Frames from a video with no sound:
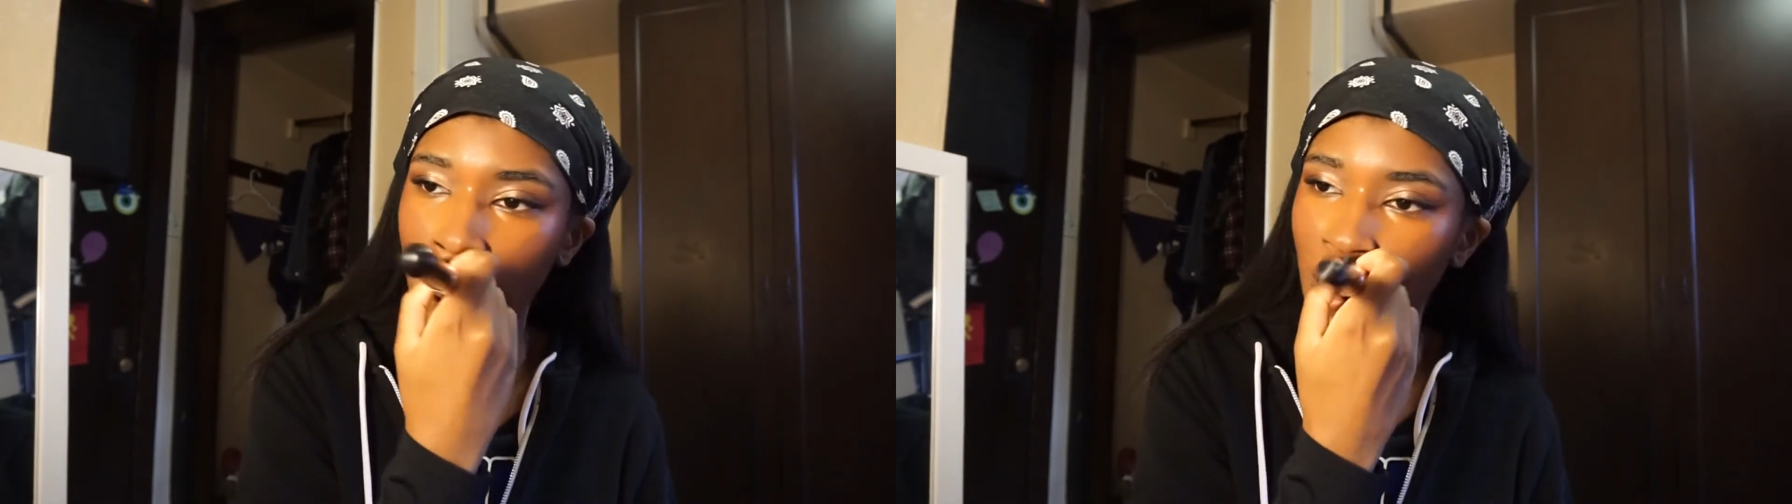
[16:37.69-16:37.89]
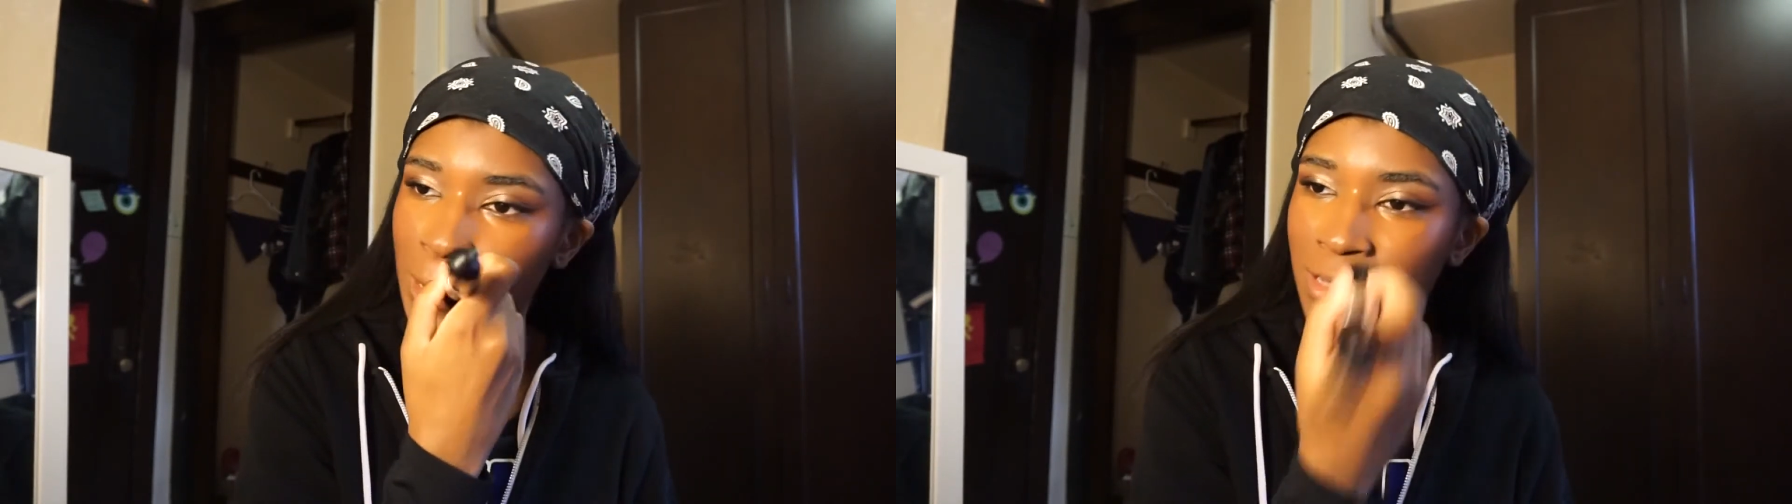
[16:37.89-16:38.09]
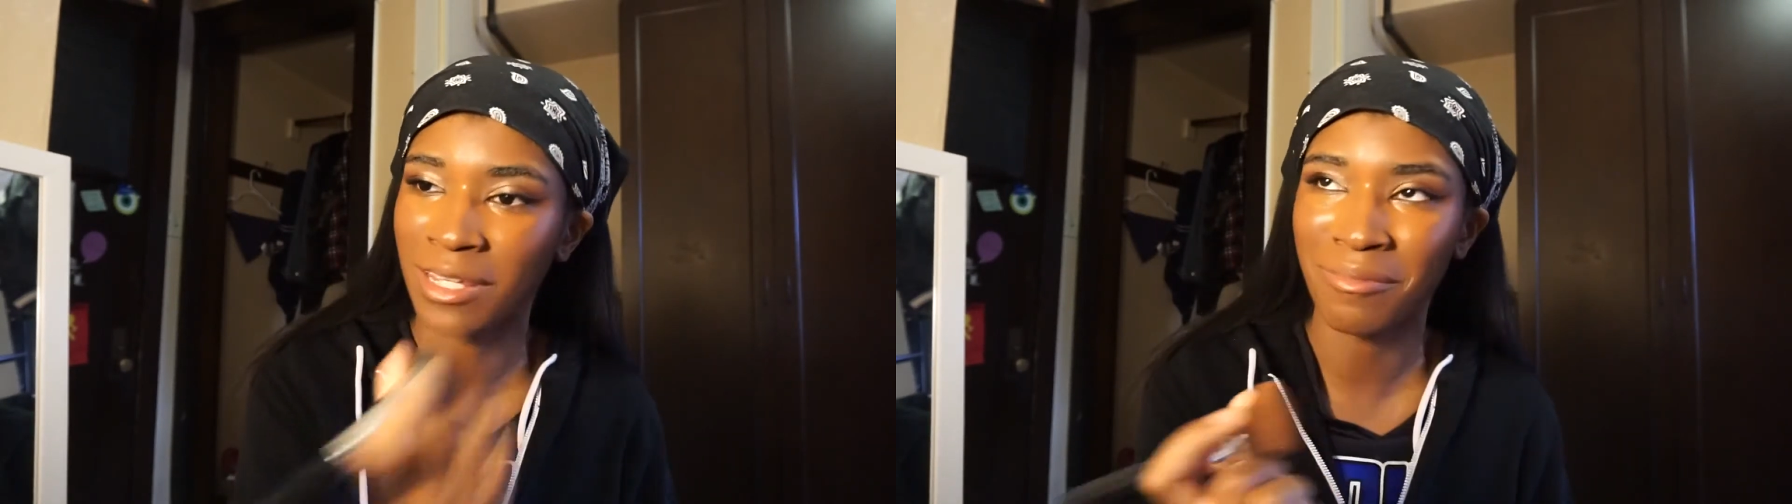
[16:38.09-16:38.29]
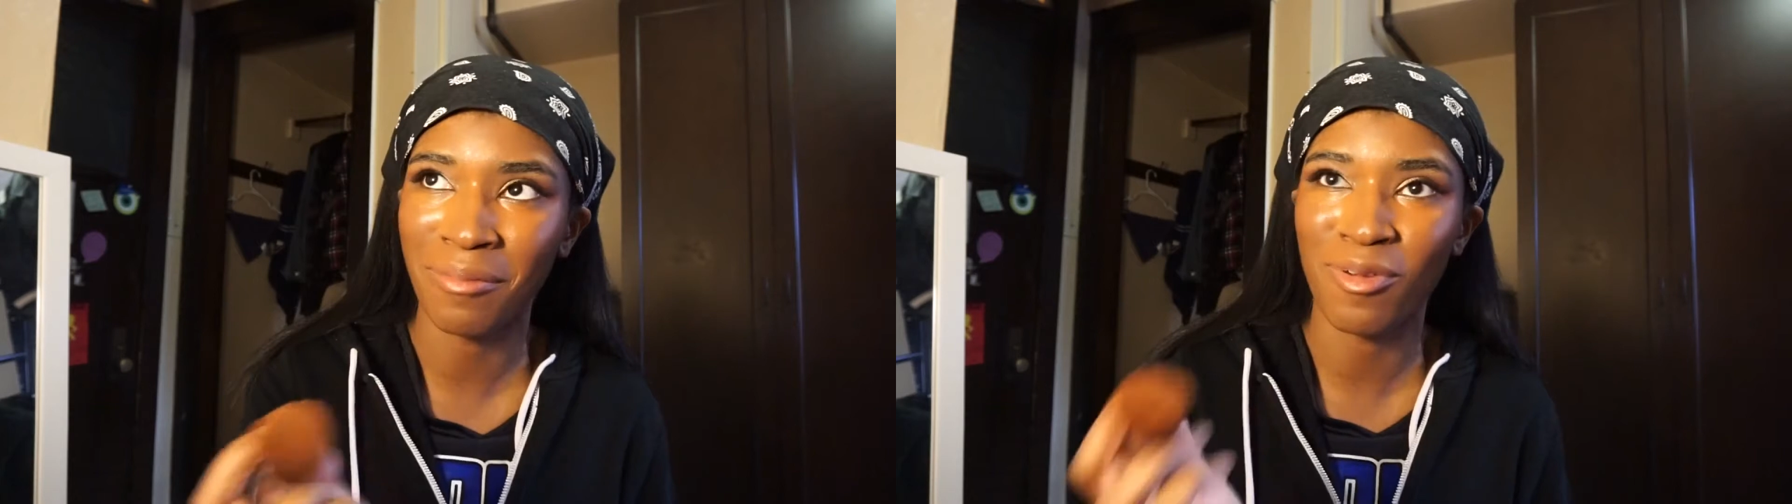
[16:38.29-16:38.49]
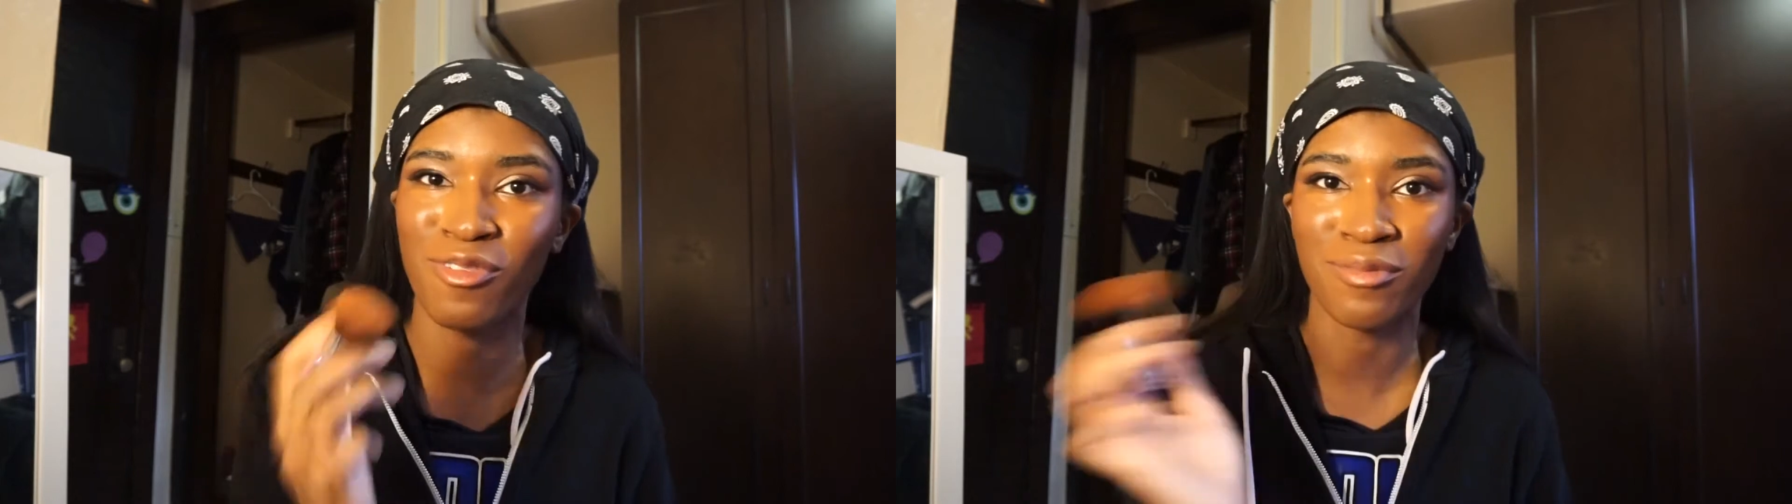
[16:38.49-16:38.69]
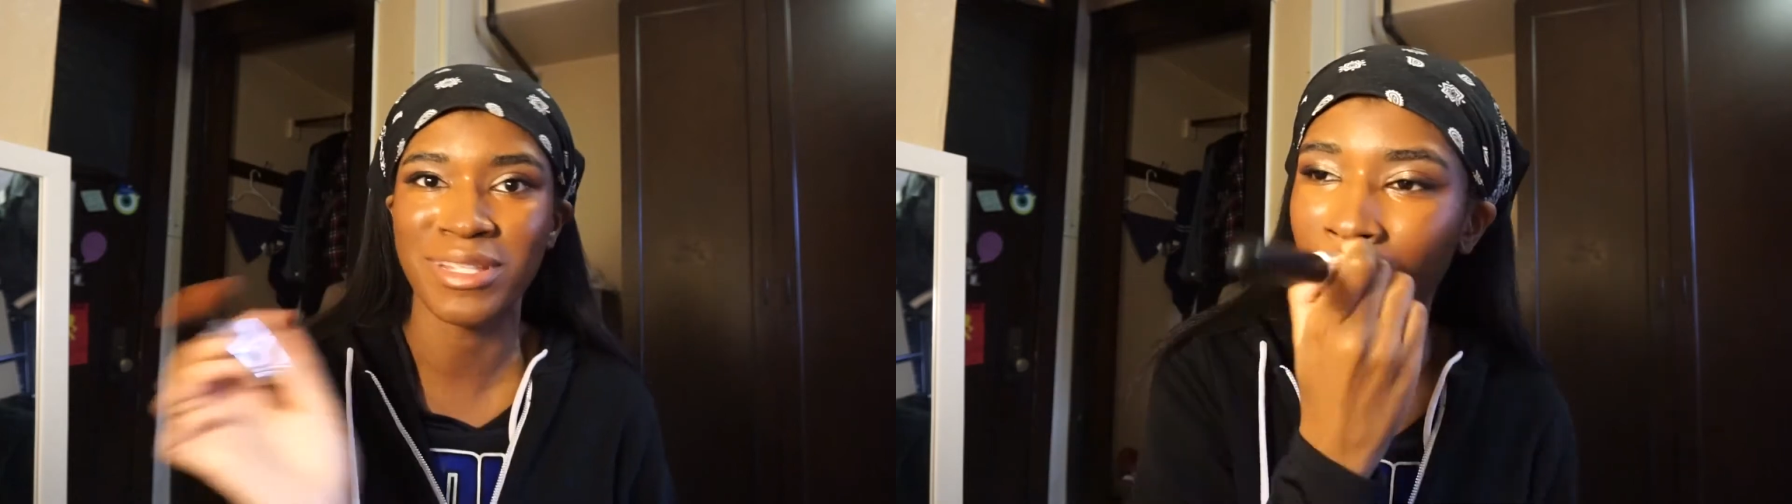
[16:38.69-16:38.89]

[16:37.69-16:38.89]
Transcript: based on like my performance